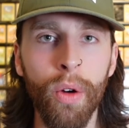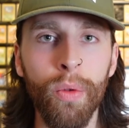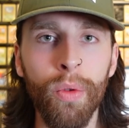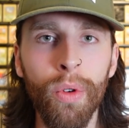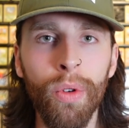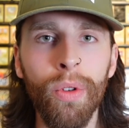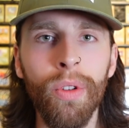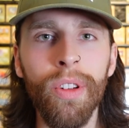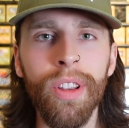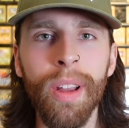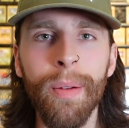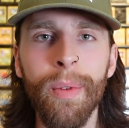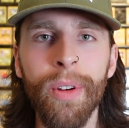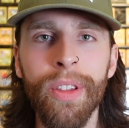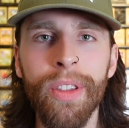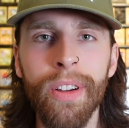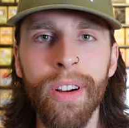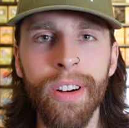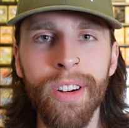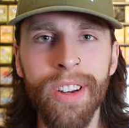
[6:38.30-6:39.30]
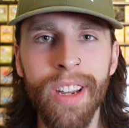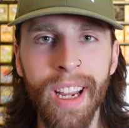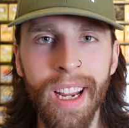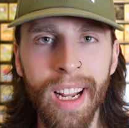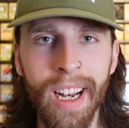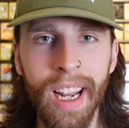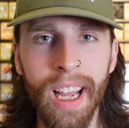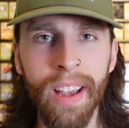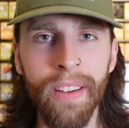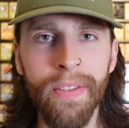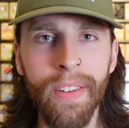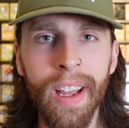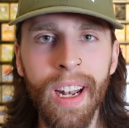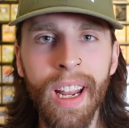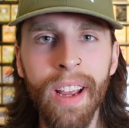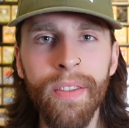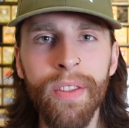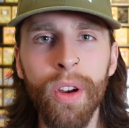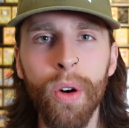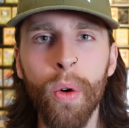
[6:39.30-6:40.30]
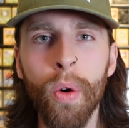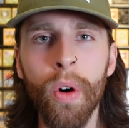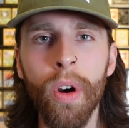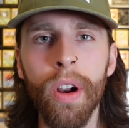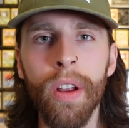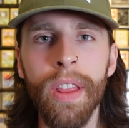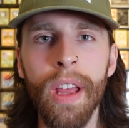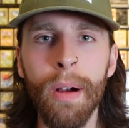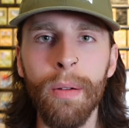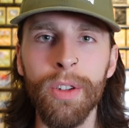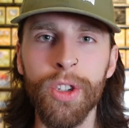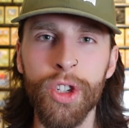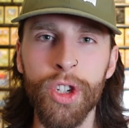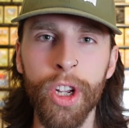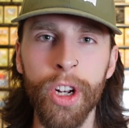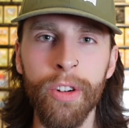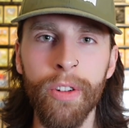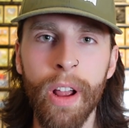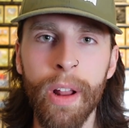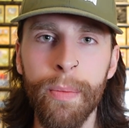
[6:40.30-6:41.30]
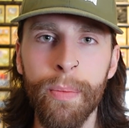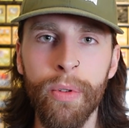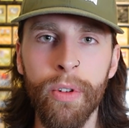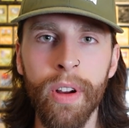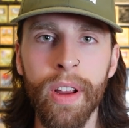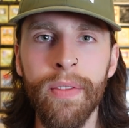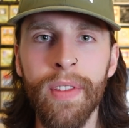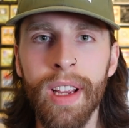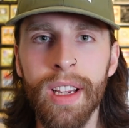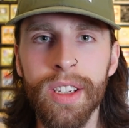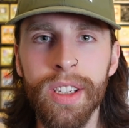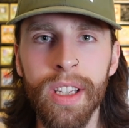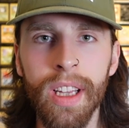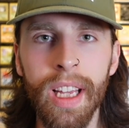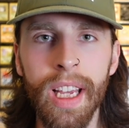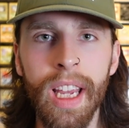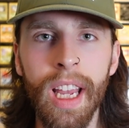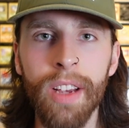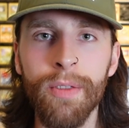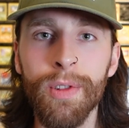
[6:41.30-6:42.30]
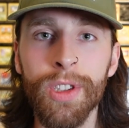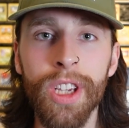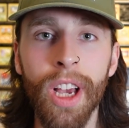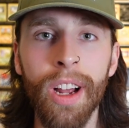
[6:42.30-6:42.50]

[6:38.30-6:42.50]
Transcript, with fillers: Rule number 13, if any of the aura that was generated previously it was